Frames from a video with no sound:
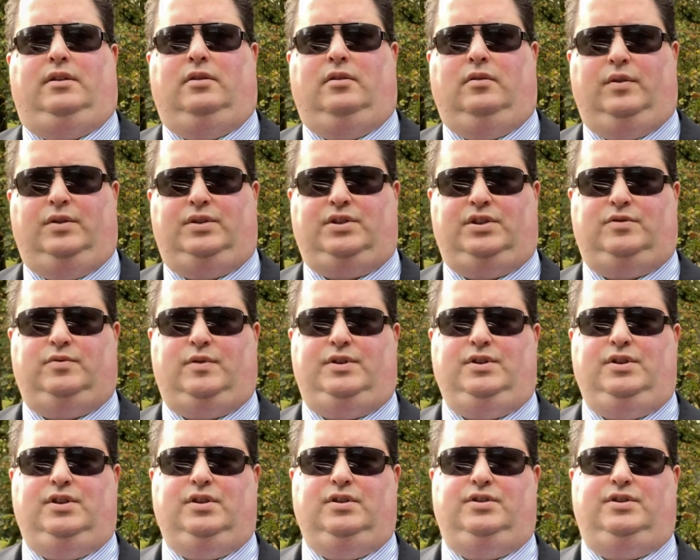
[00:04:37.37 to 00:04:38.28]
which is when you
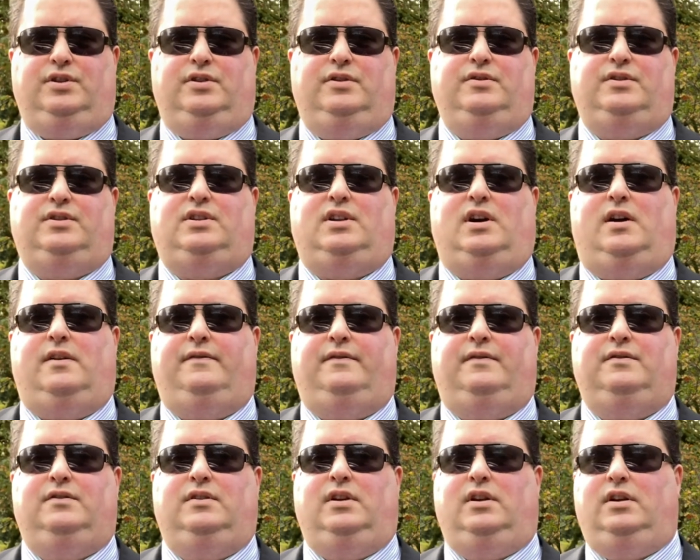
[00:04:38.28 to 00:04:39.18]
can do stuff
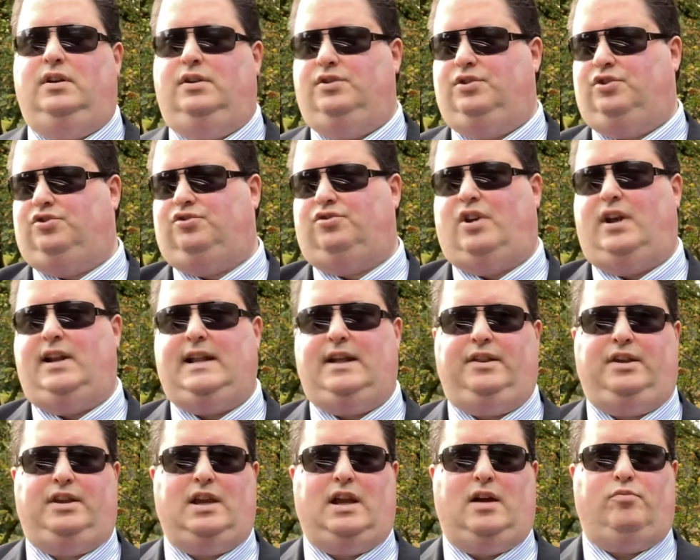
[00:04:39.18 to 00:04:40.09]
straight out the
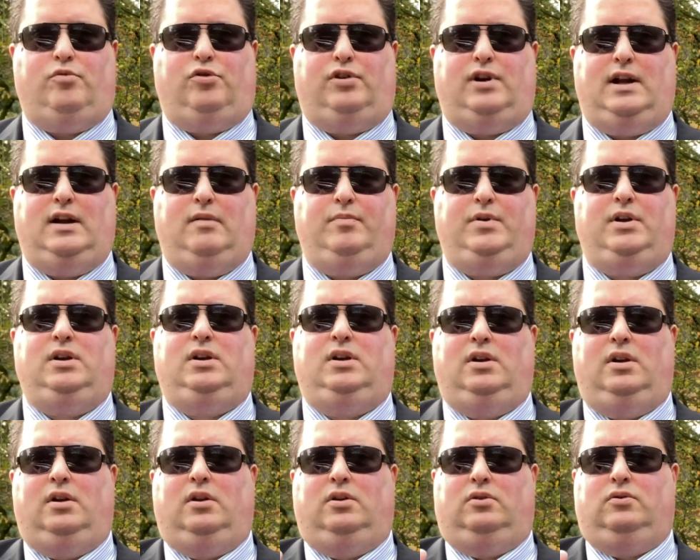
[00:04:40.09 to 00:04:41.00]
camera app
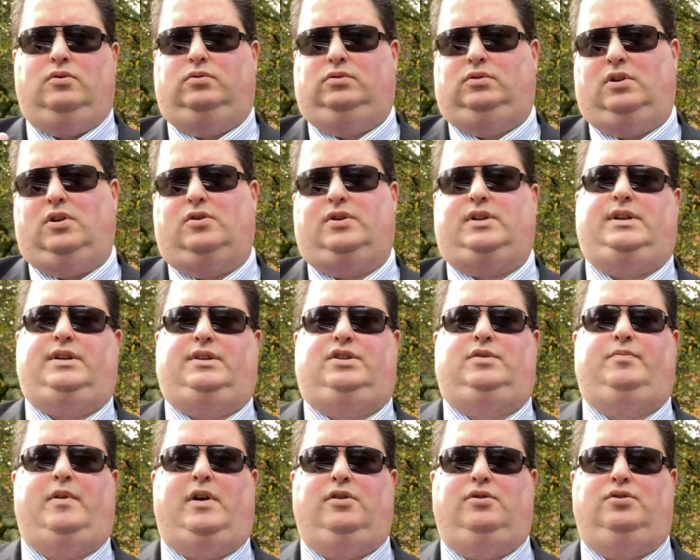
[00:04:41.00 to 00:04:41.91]
called long
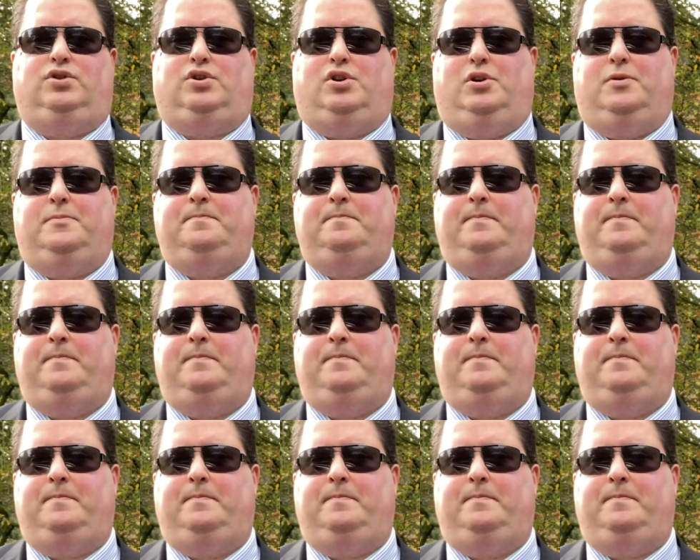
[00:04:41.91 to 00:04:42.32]
exposure.